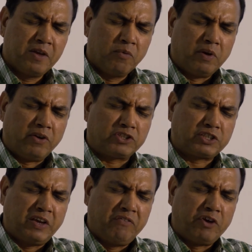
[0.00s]
we
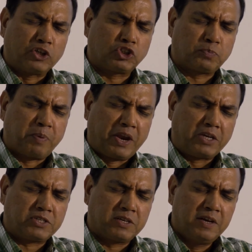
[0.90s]
receive your
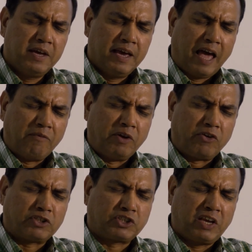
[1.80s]
spirit and we
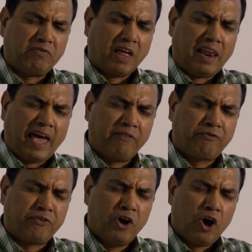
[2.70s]
receive the life
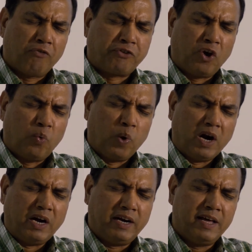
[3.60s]
of your
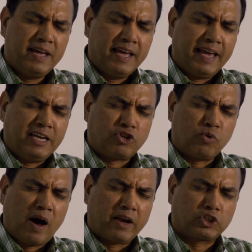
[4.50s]
word
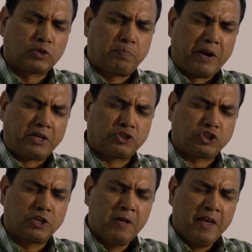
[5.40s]
into our
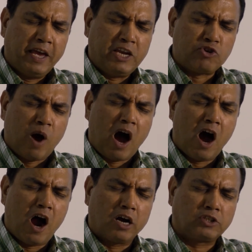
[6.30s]
spirits, into our
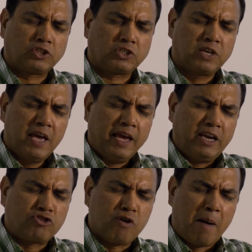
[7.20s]
hearts,
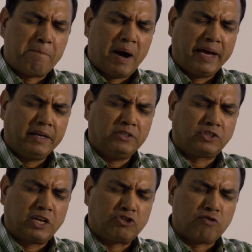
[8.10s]
into our
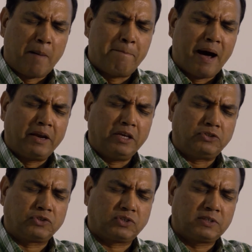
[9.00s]
minds, into our
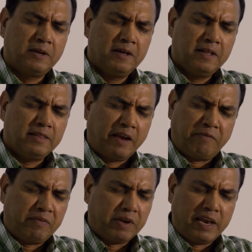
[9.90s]
bodies, that
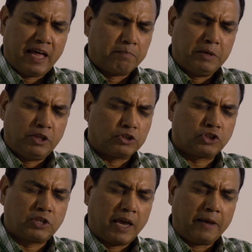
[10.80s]
we will not be the
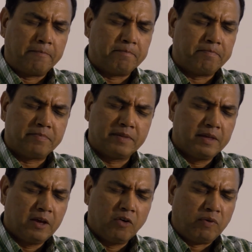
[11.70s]

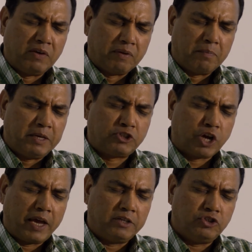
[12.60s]
same. We will be
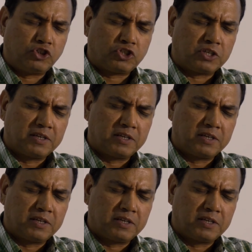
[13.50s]
changed.